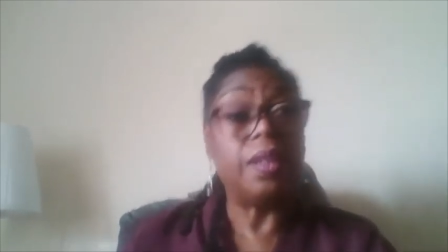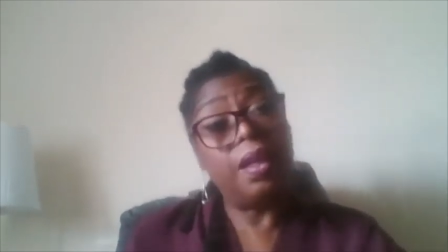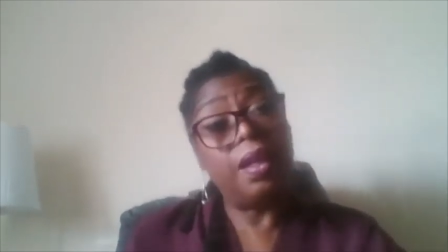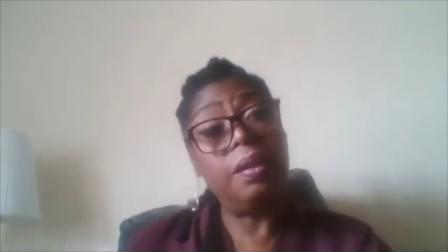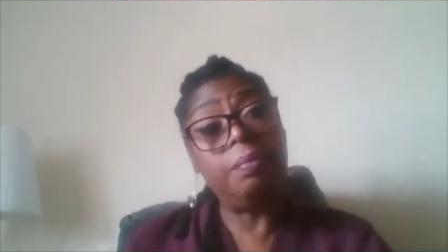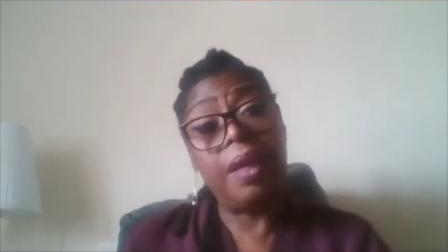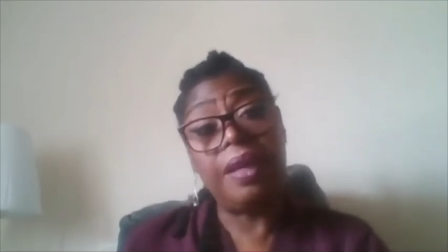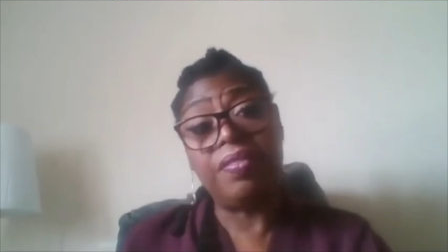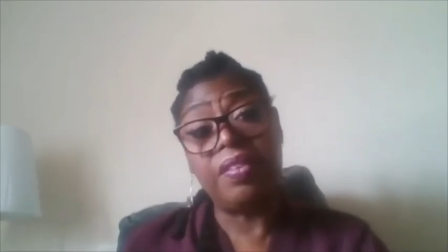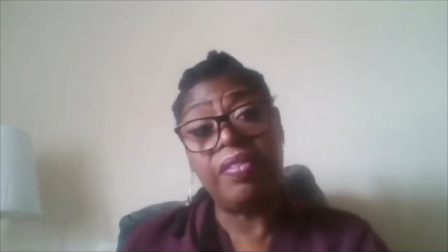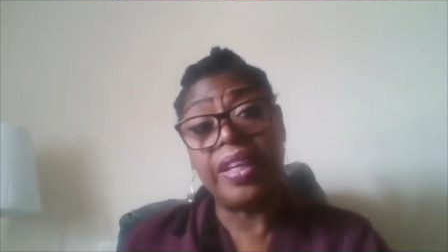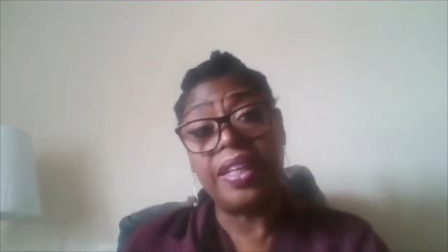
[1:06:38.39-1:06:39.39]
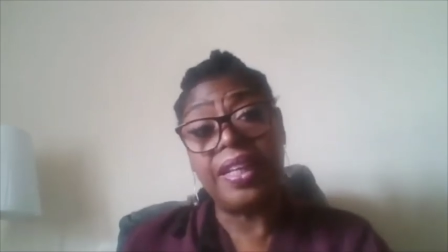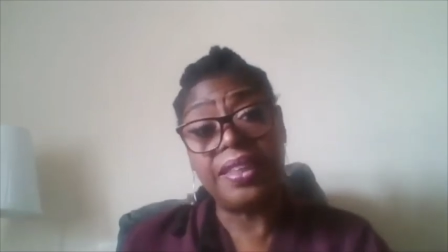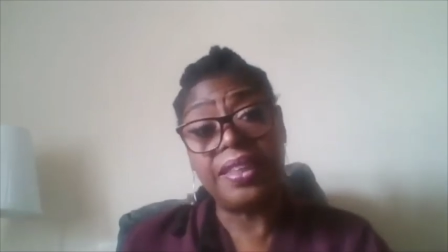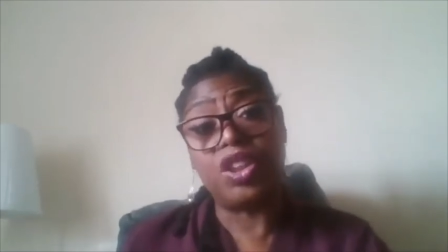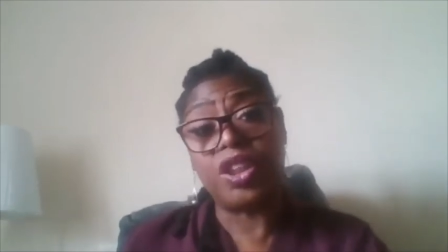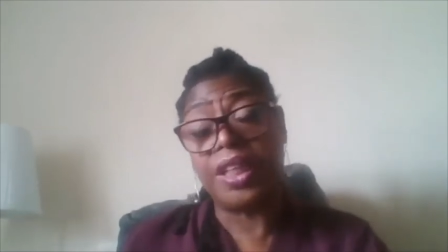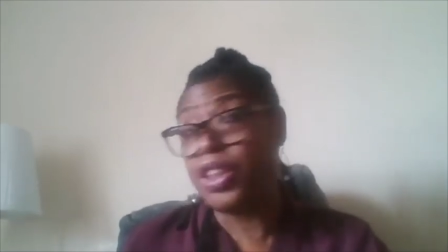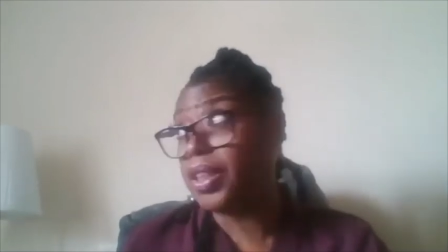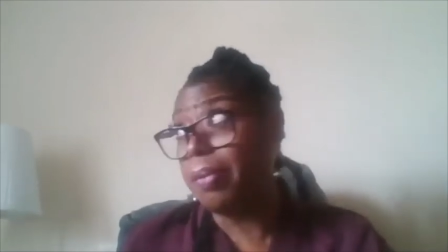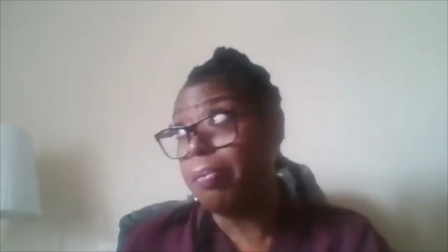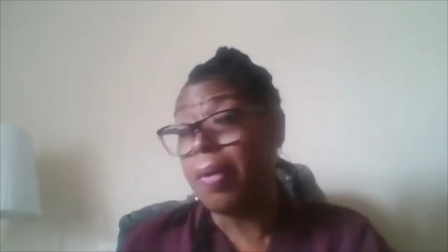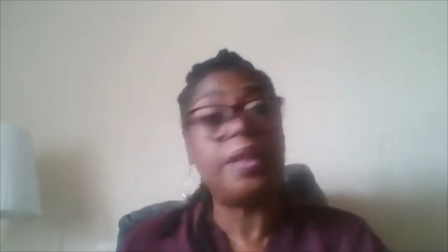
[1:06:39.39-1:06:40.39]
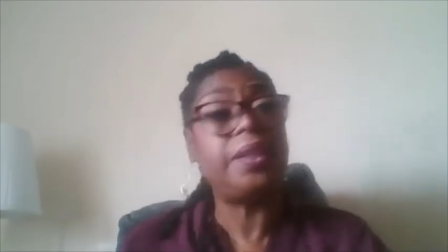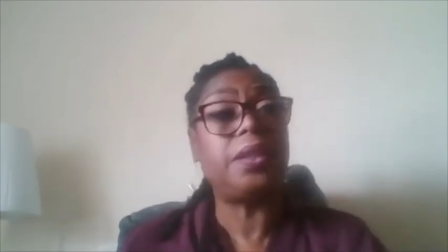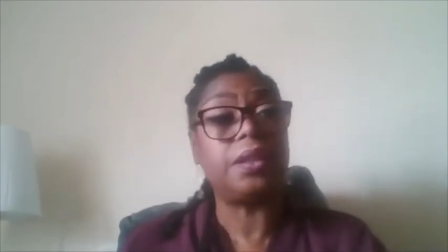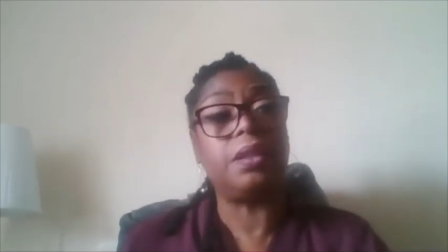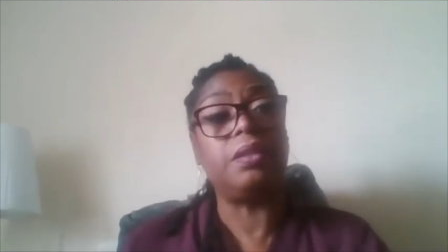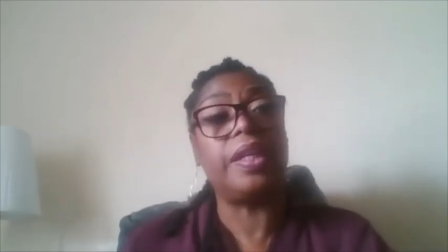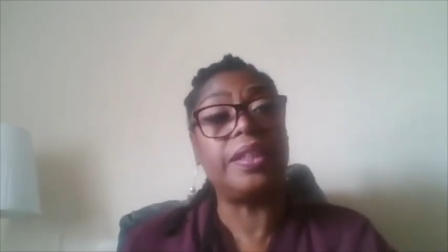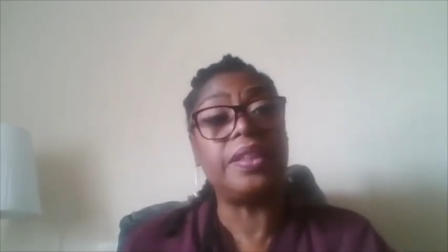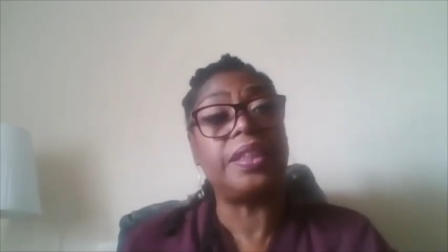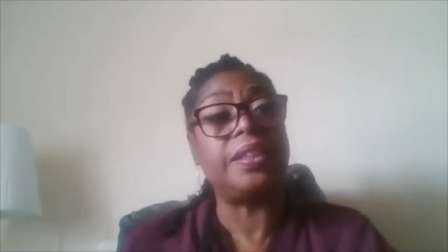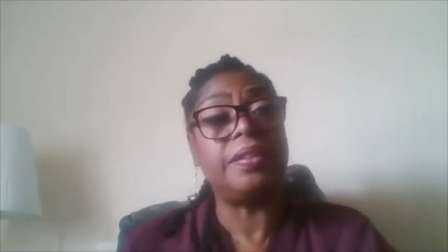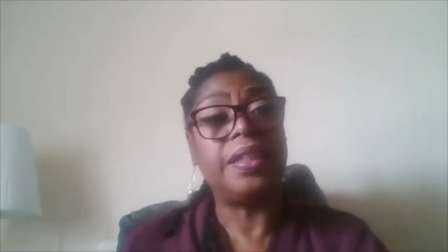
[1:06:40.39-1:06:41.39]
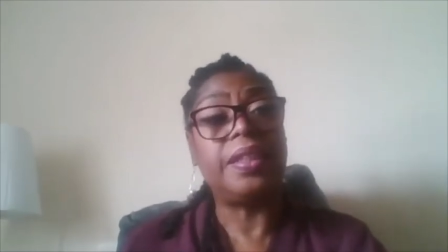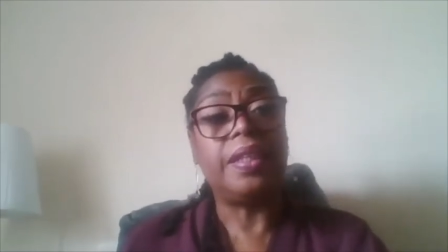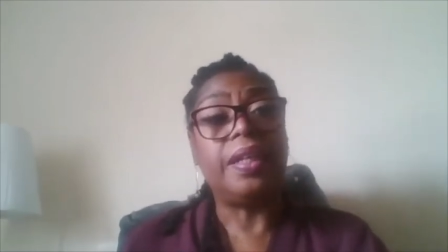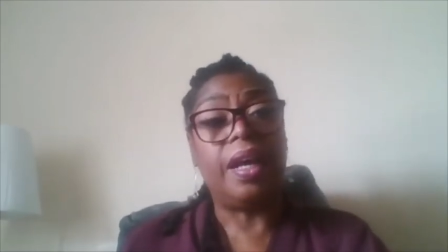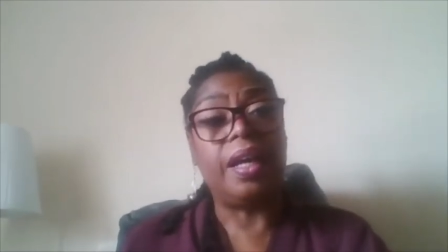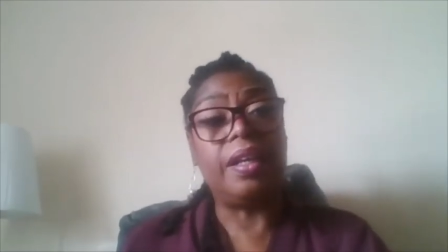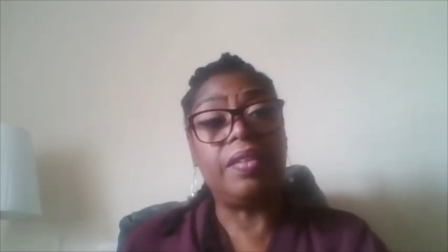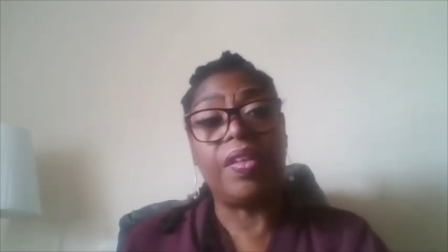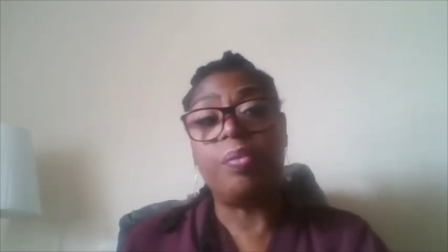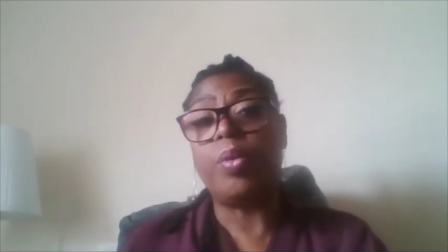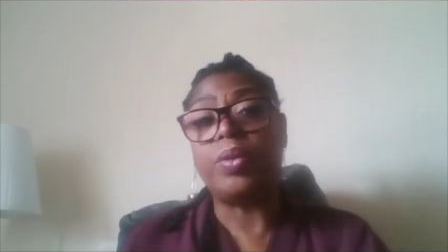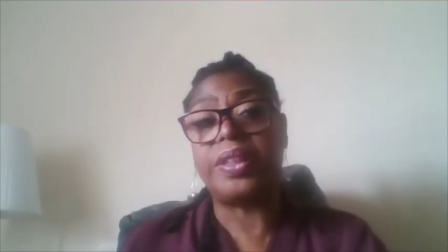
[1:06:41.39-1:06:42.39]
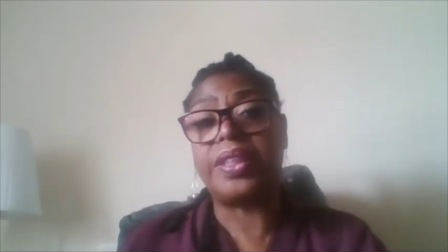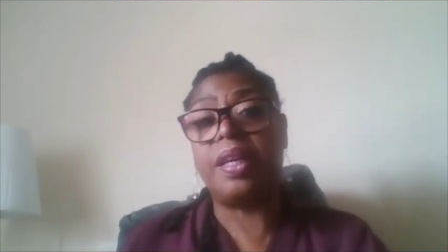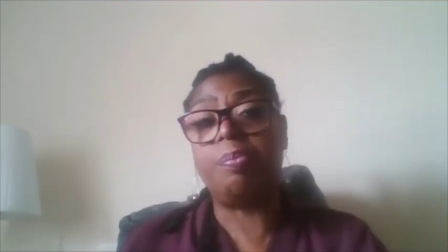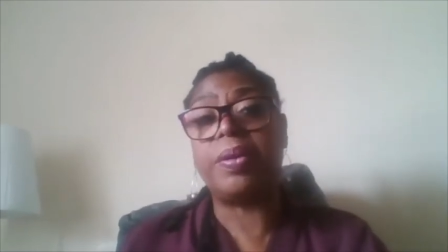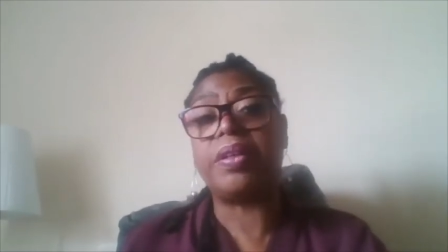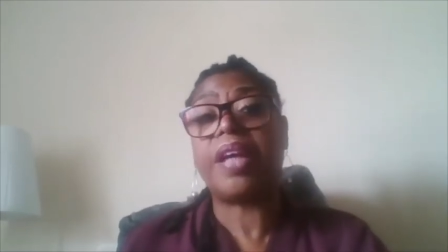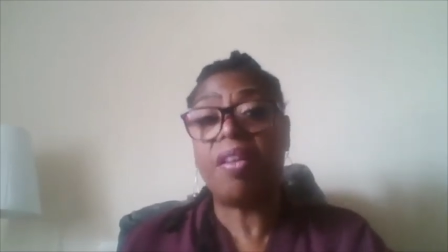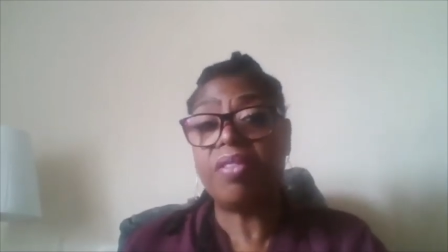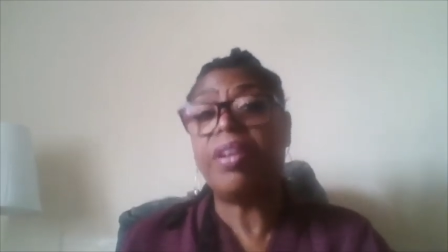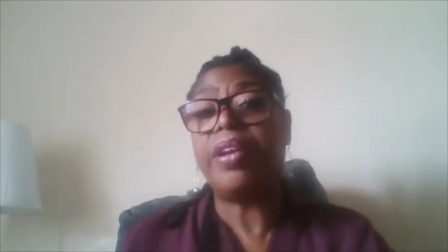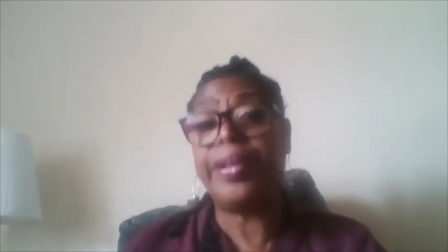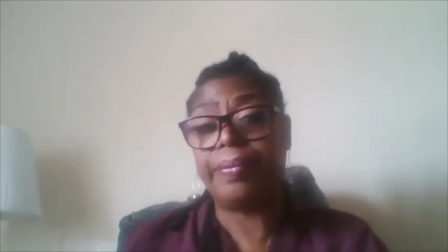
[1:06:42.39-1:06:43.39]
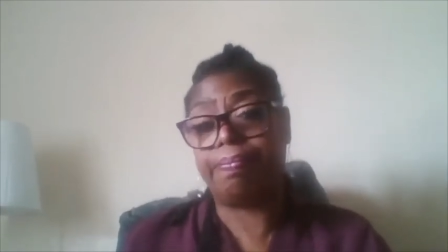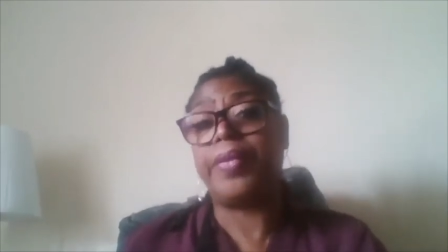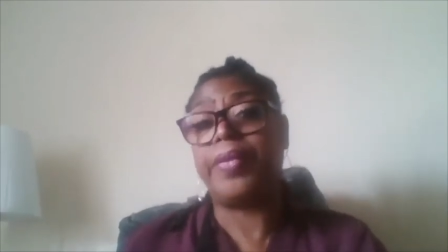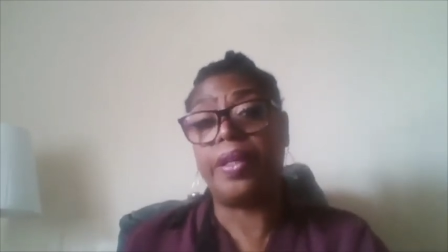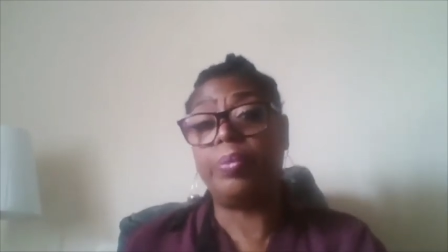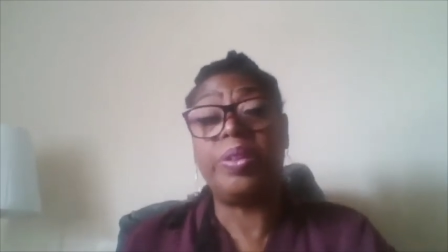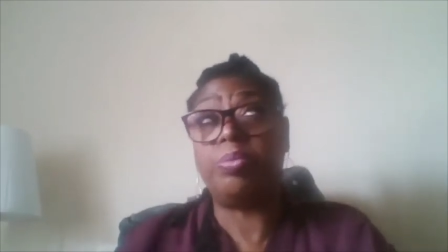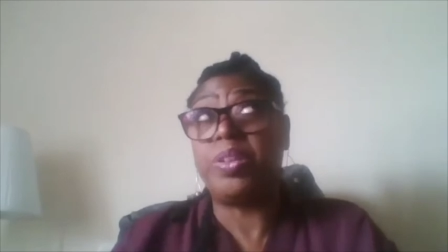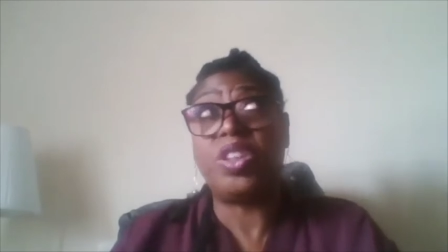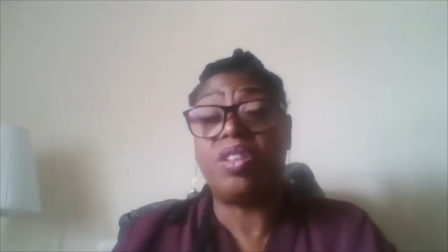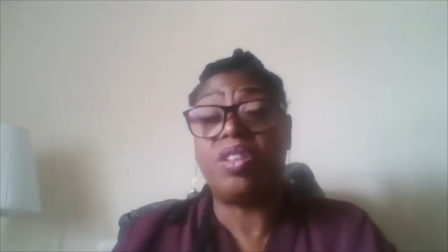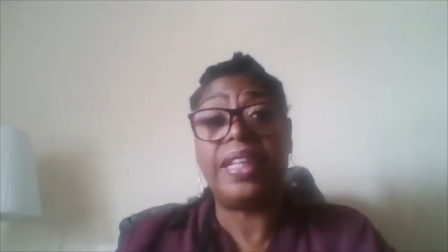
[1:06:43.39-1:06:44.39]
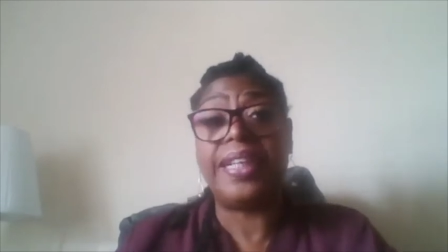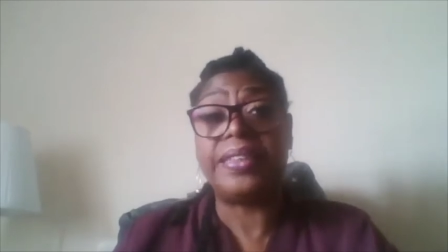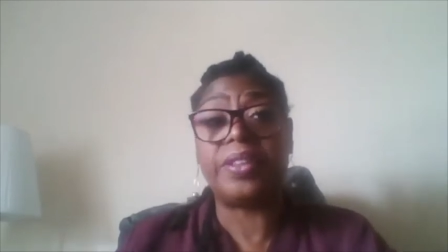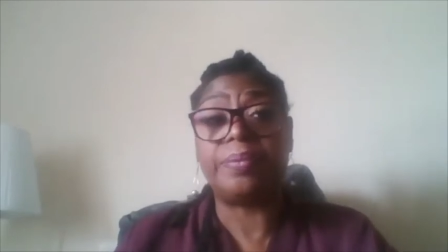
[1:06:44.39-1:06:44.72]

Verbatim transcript: Um, if the regulators change their mind around it, uh, then we'll see. But currently, no, we, are just not allowed.